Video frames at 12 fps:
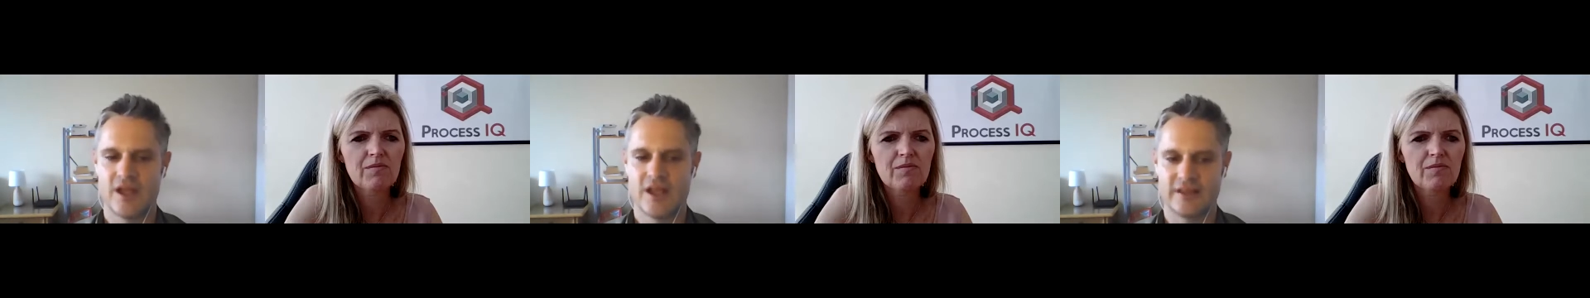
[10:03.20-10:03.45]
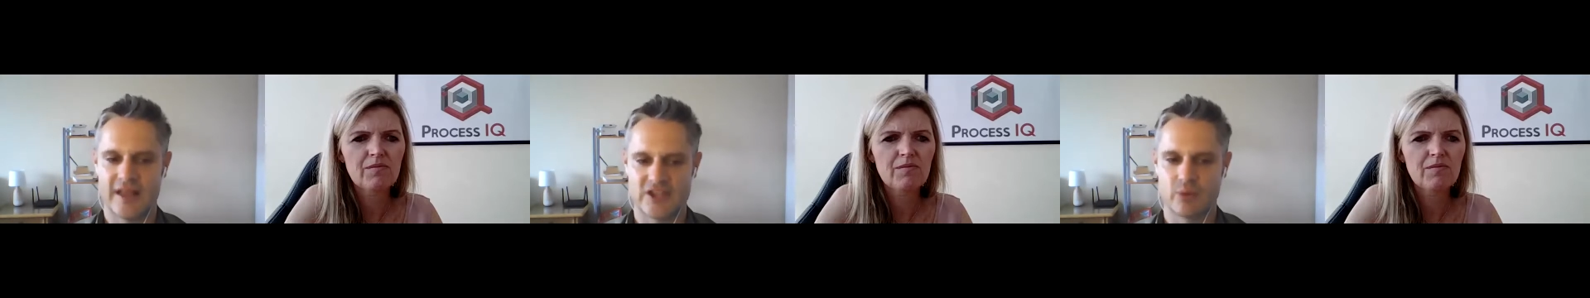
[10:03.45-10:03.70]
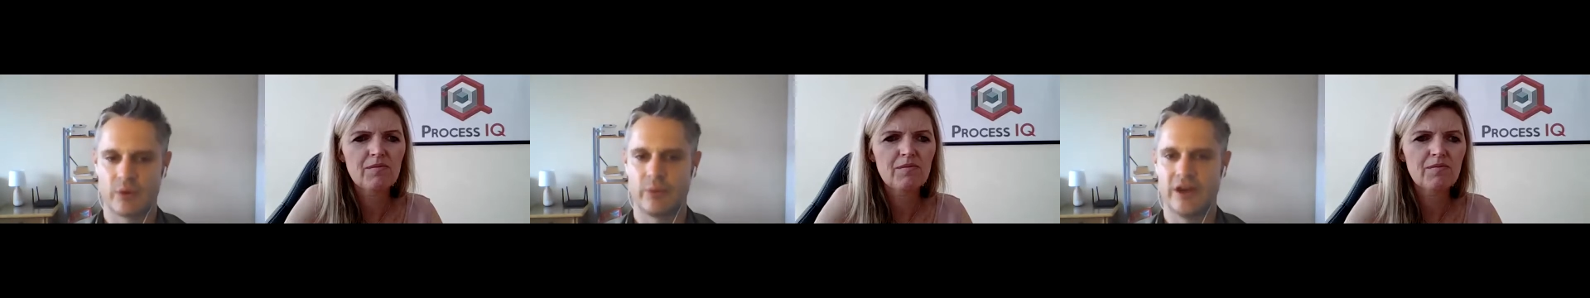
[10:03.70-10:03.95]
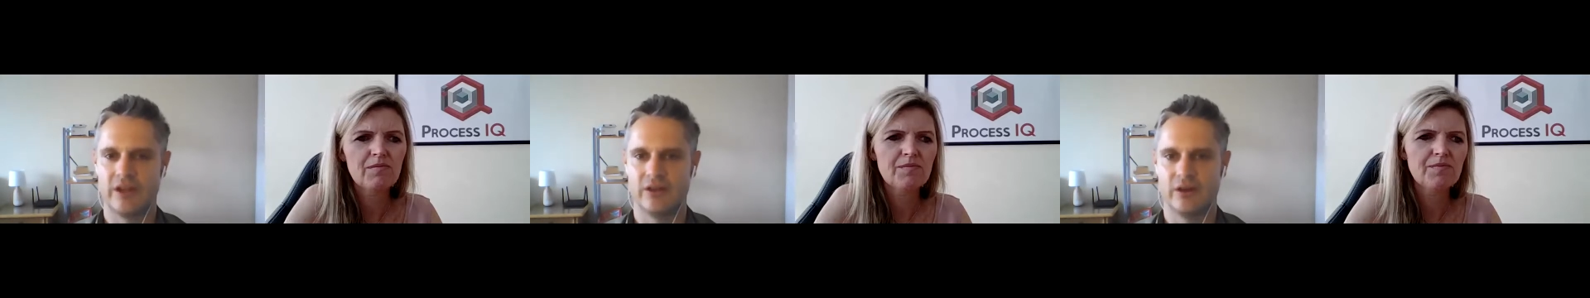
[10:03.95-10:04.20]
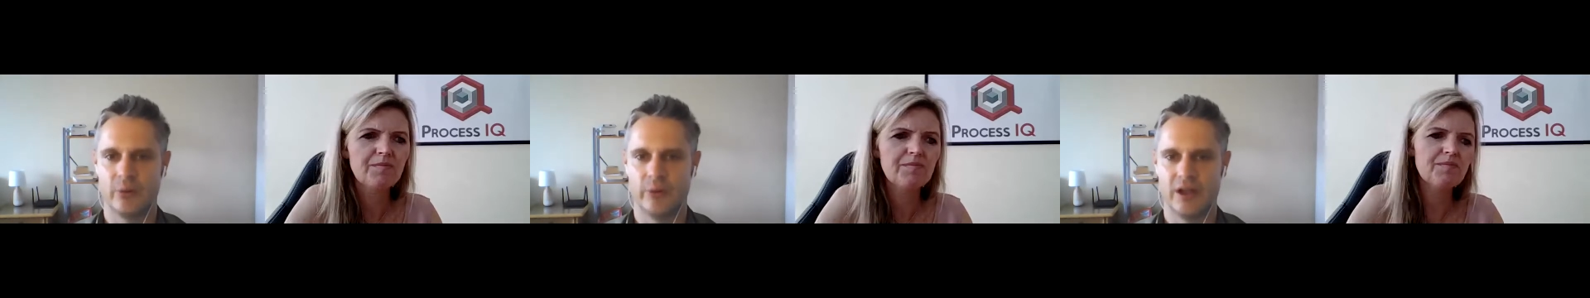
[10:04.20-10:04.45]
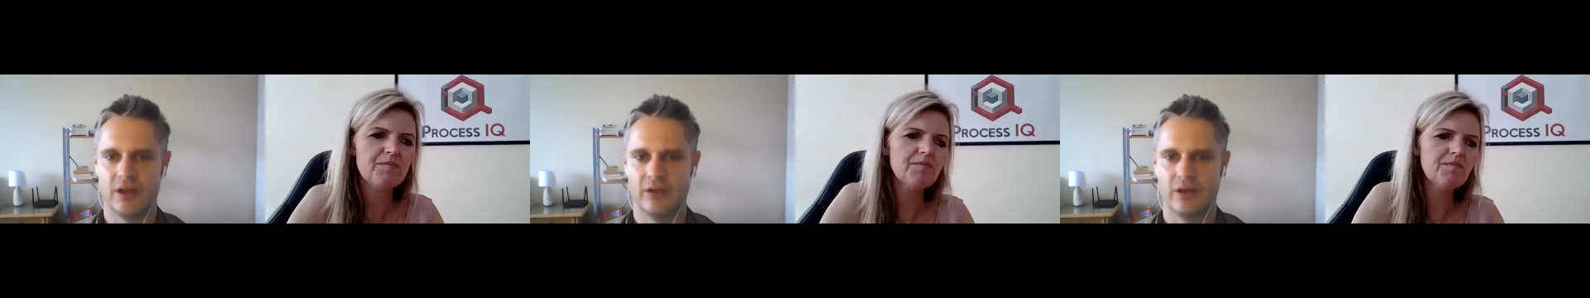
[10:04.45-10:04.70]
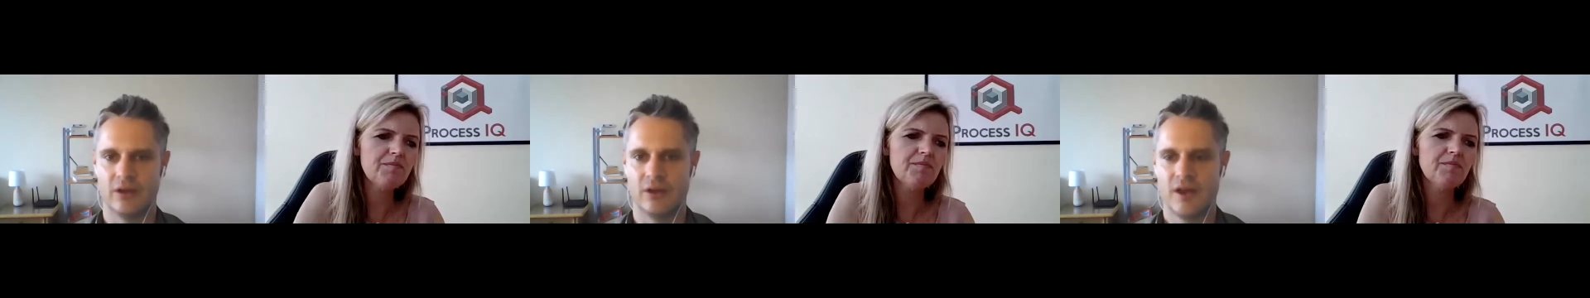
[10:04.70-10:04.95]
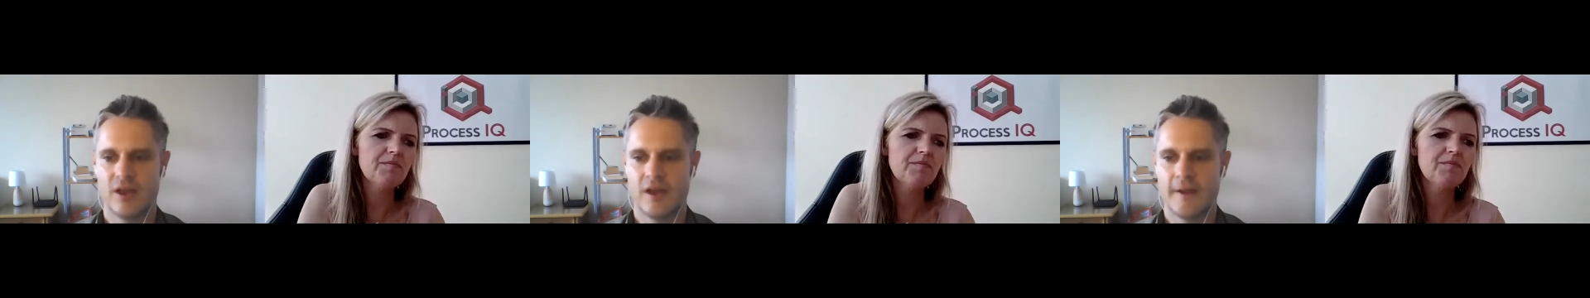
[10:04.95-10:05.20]
Speaker 1: that's what we need to do. We need to
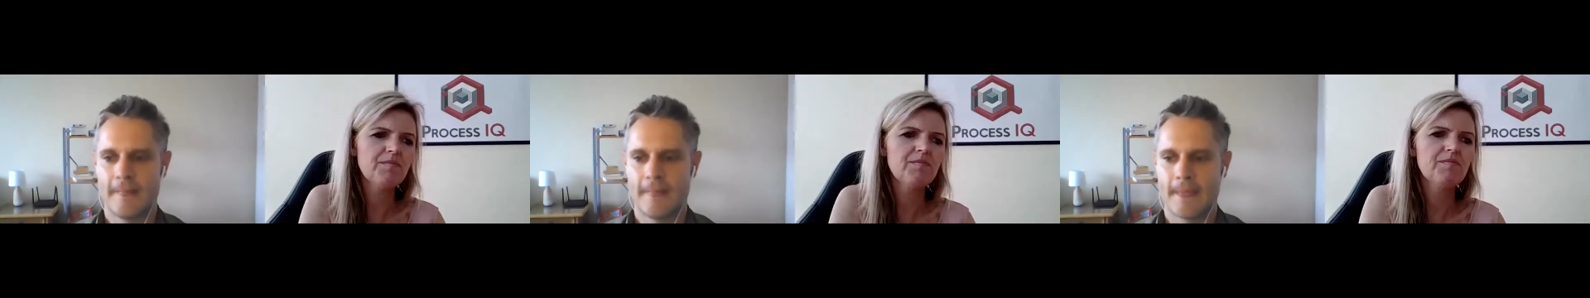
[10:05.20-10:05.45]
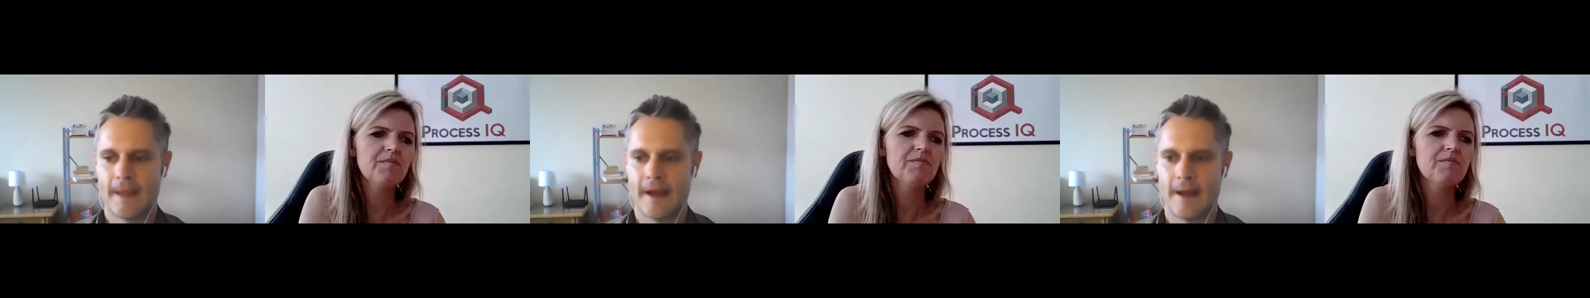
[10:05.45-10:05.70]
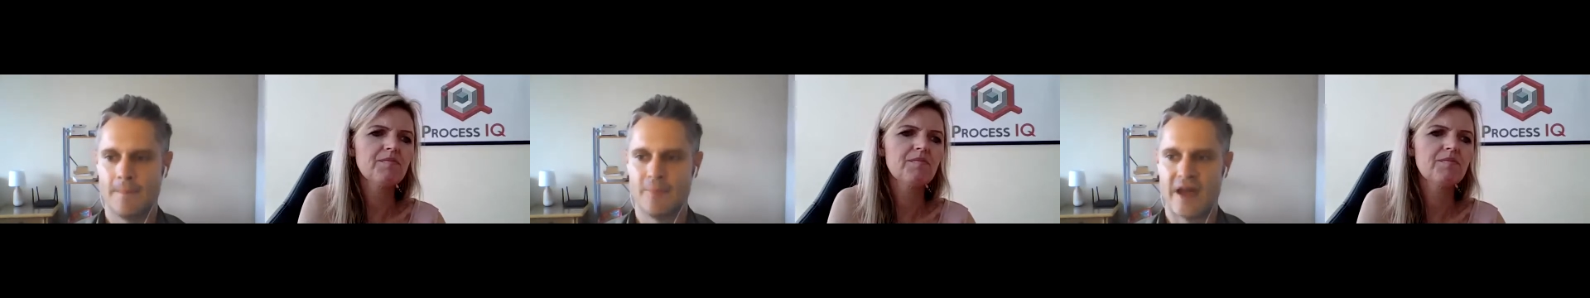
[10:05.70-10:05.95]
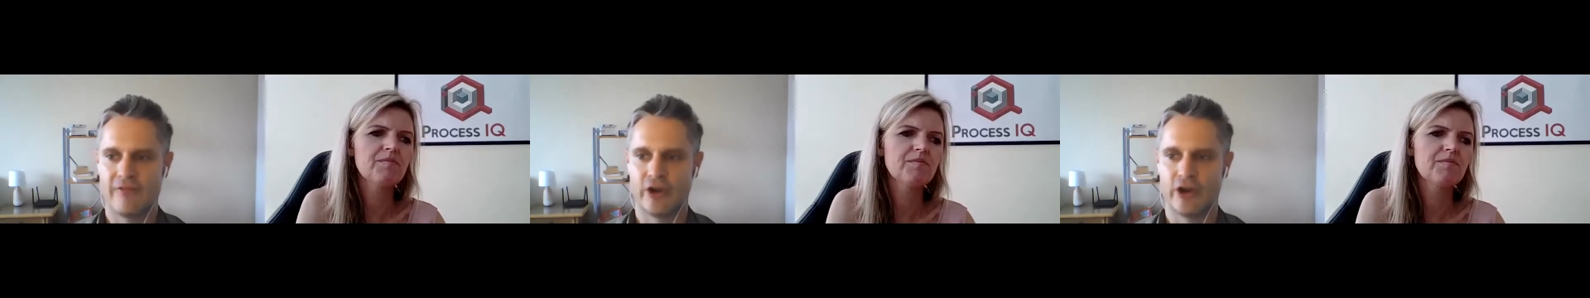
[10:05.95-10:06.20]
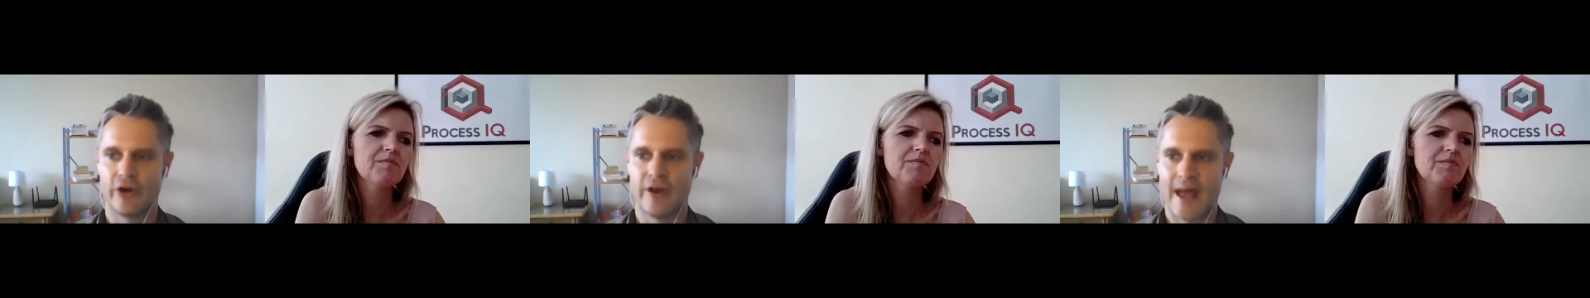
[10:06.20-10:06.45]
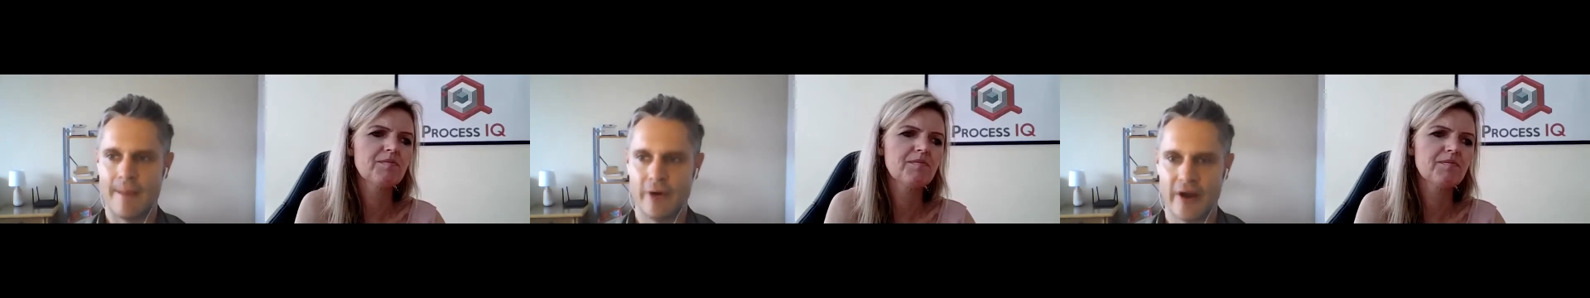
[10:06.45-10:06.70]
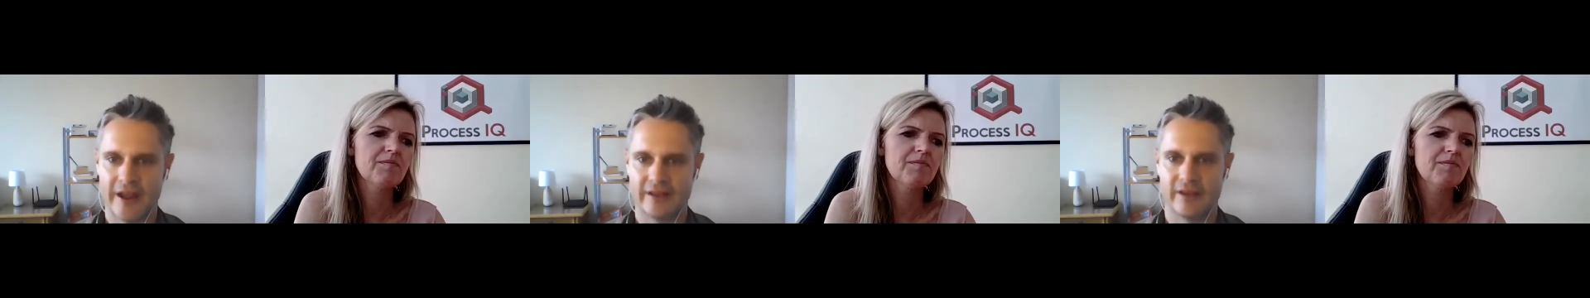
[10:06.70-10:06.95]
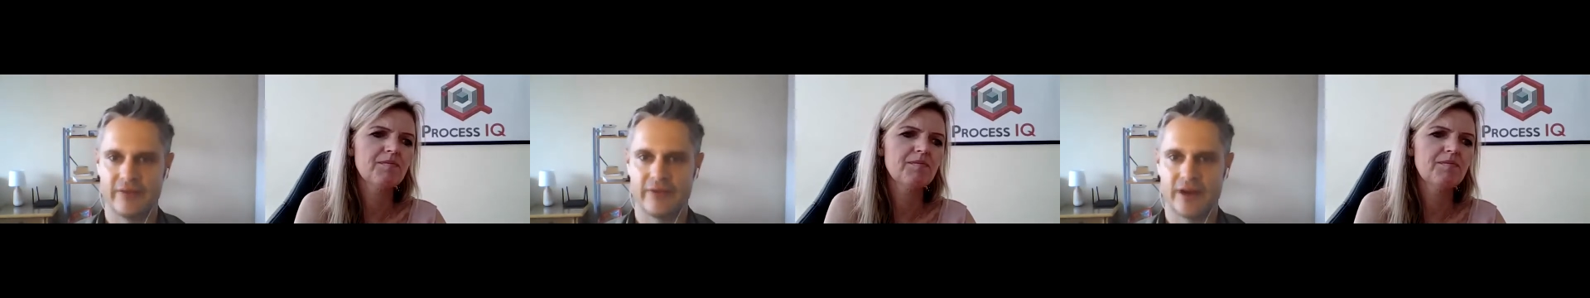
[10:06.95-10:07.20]
um, have a collaborative and